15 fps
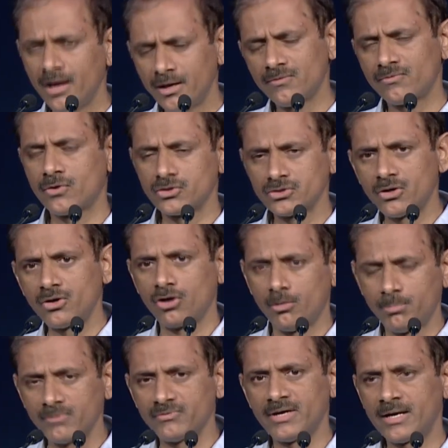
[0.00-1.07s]
And of course, on
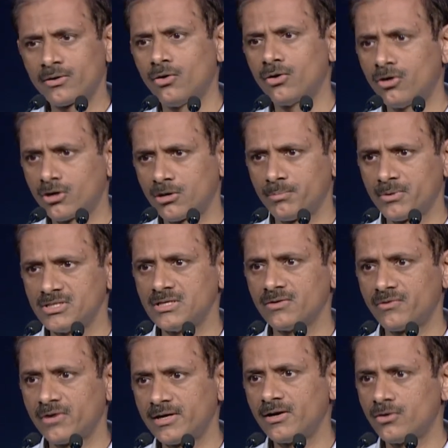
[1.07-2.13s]
top of that, all entrepreneurs have
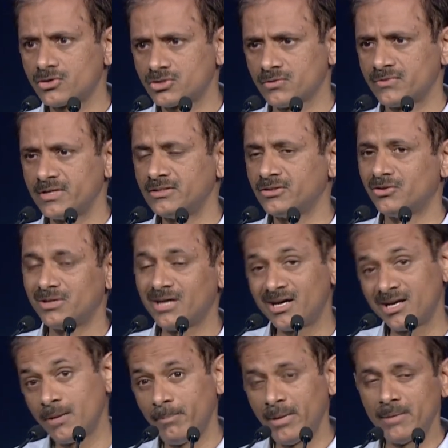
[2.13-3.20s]
created lots of things on that,
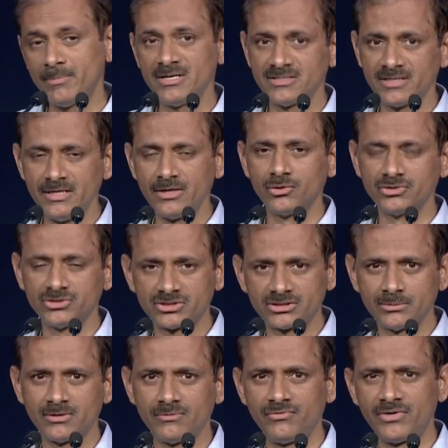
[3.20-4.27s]
and payments and
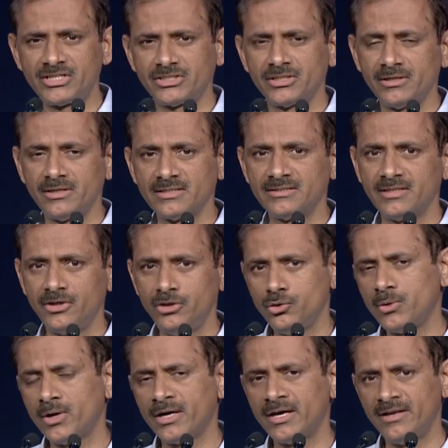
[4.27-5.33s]
ecosystems and frictionless and
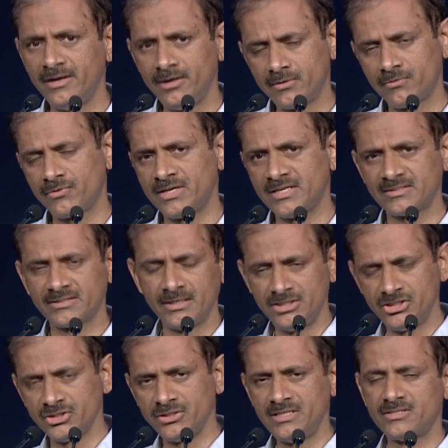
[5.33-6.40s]
UI and interface and
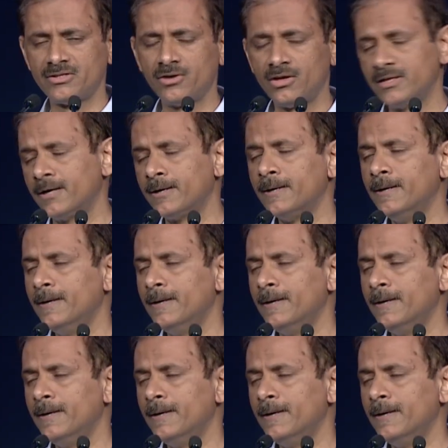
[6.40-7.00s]
journeys and all that.